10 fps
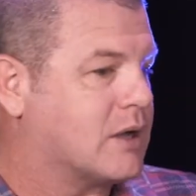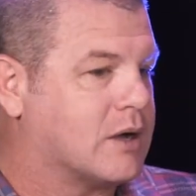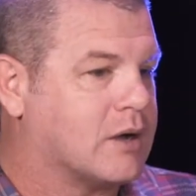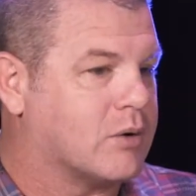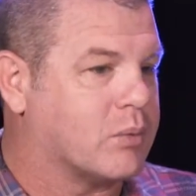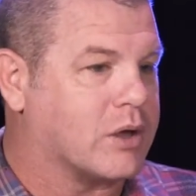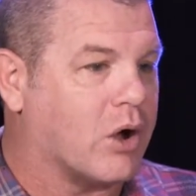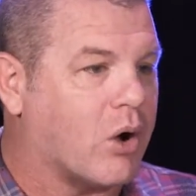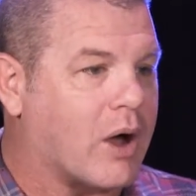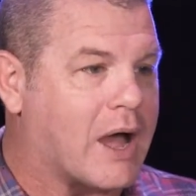
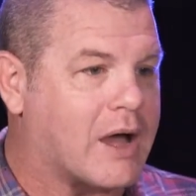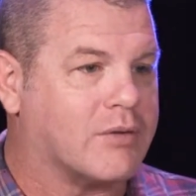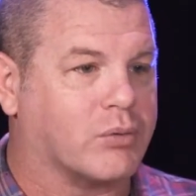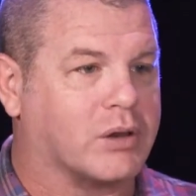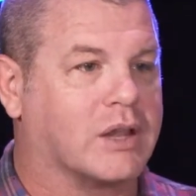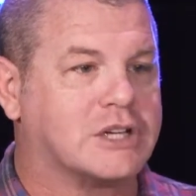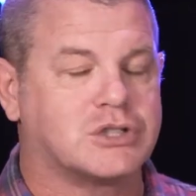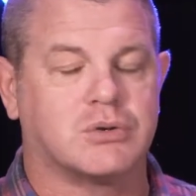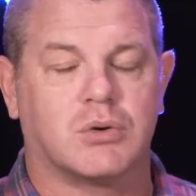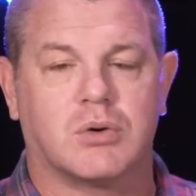all have
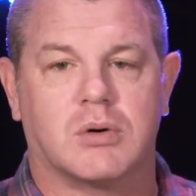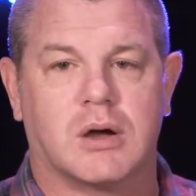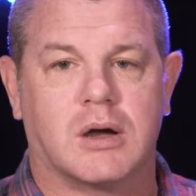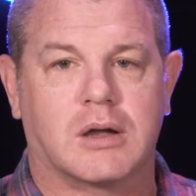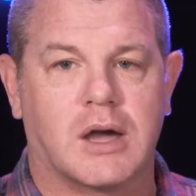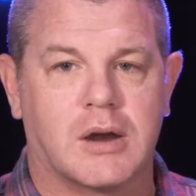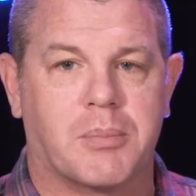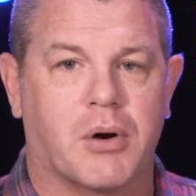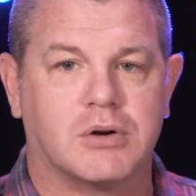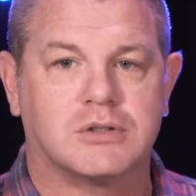relational kind of
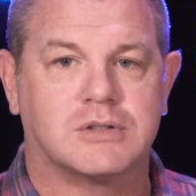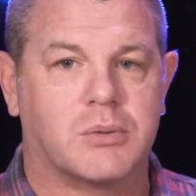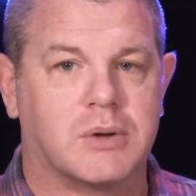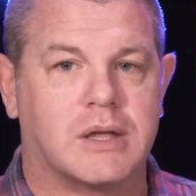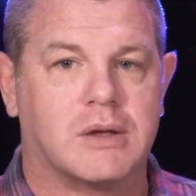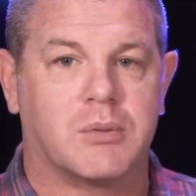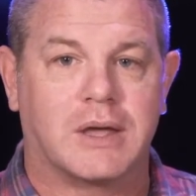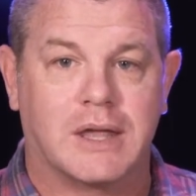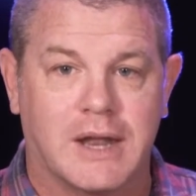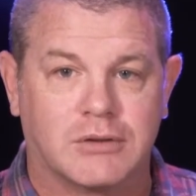partners that we
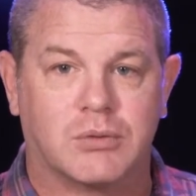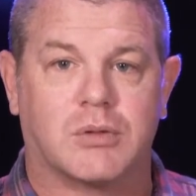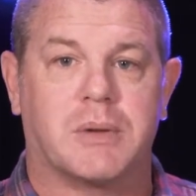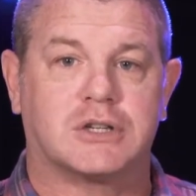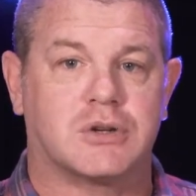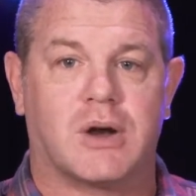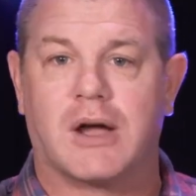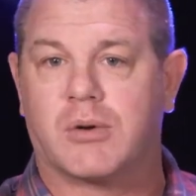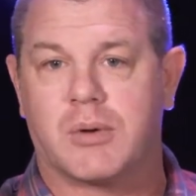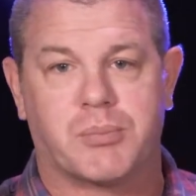connect with to make sure how
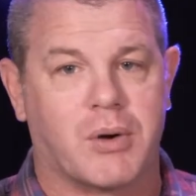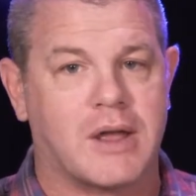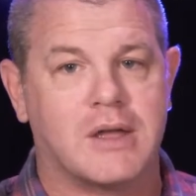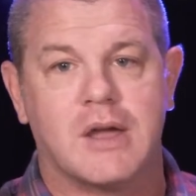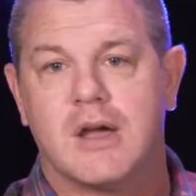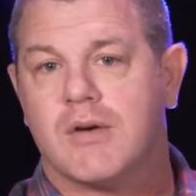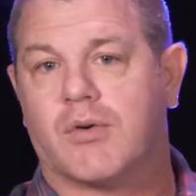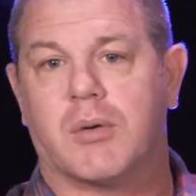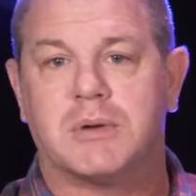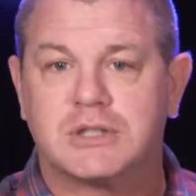can we pray
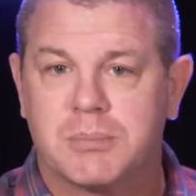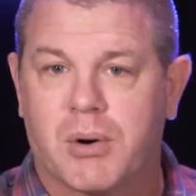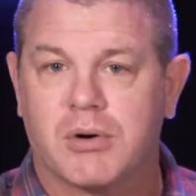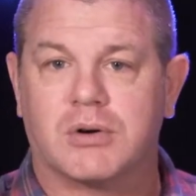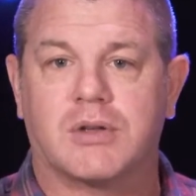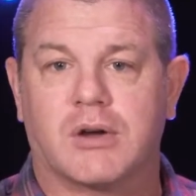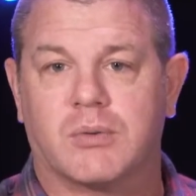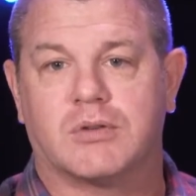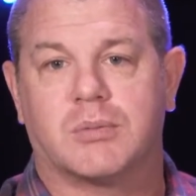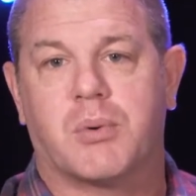for our mission partners, how can
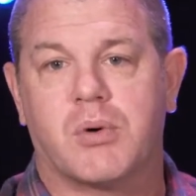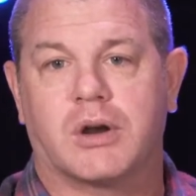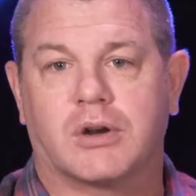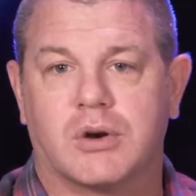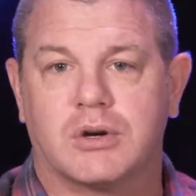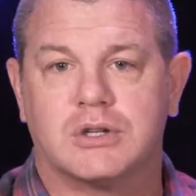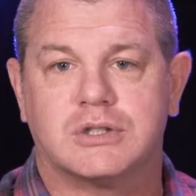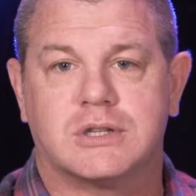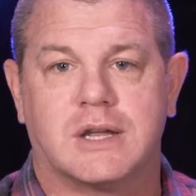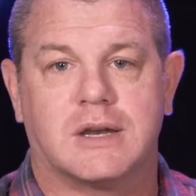we support,
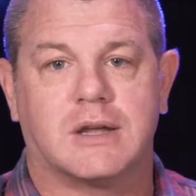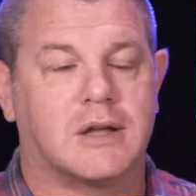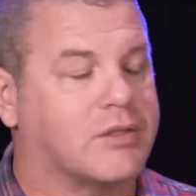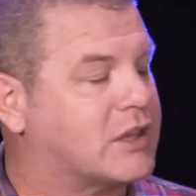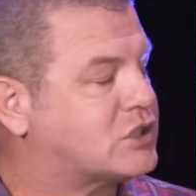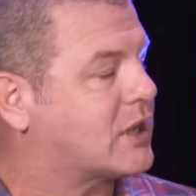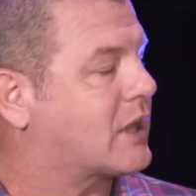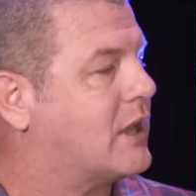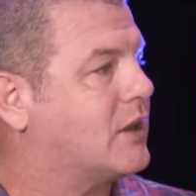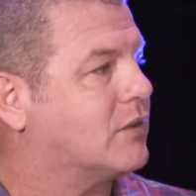encourage, and they check
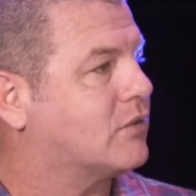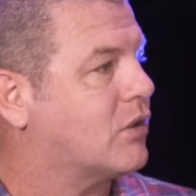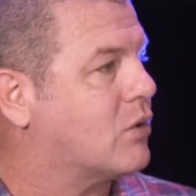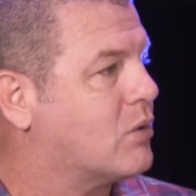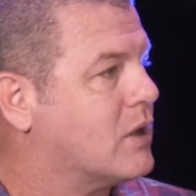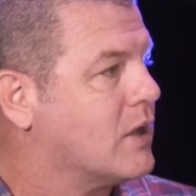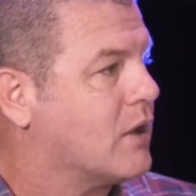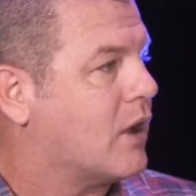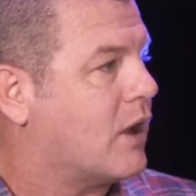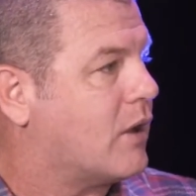in. And so
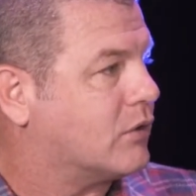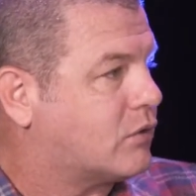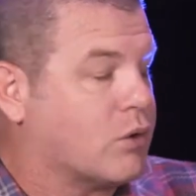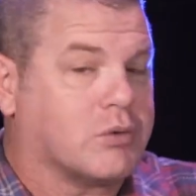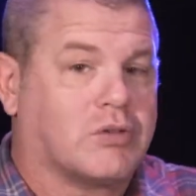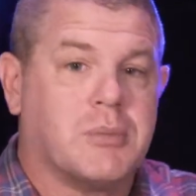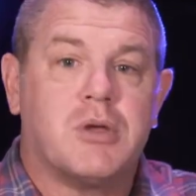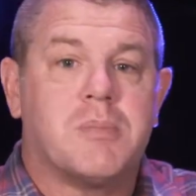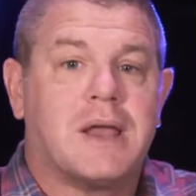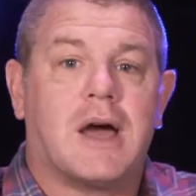so some of
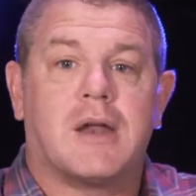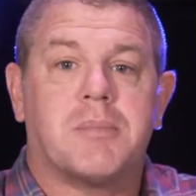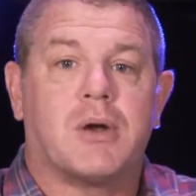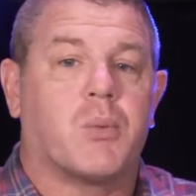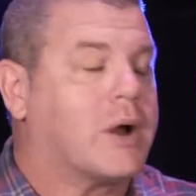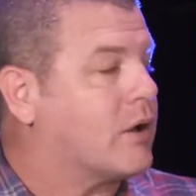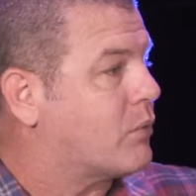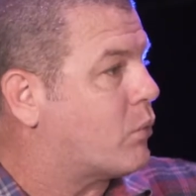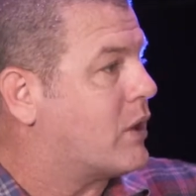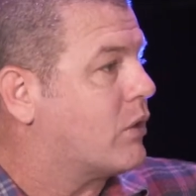you may not have been aware,
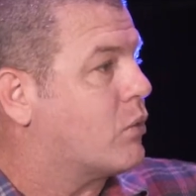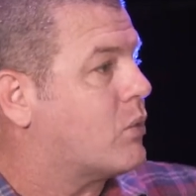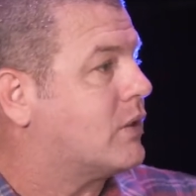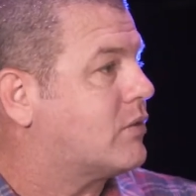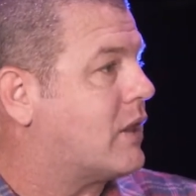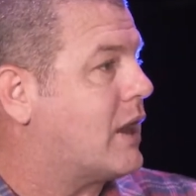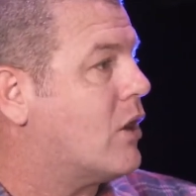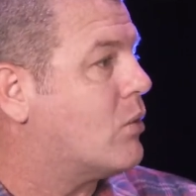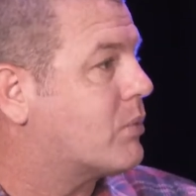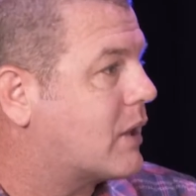we are the ones that
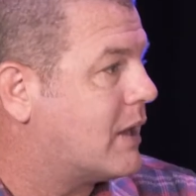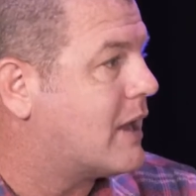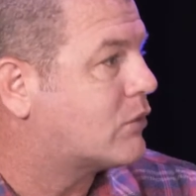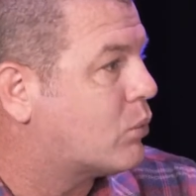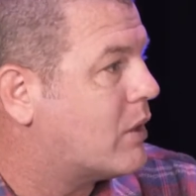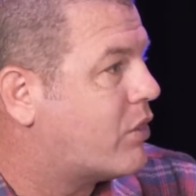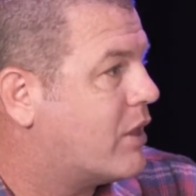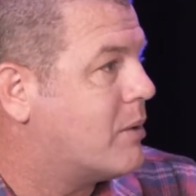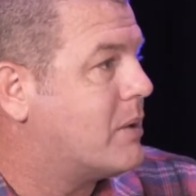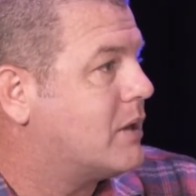help connect with
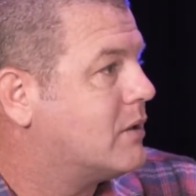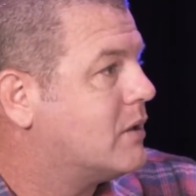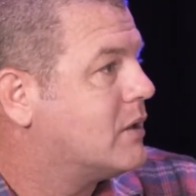them and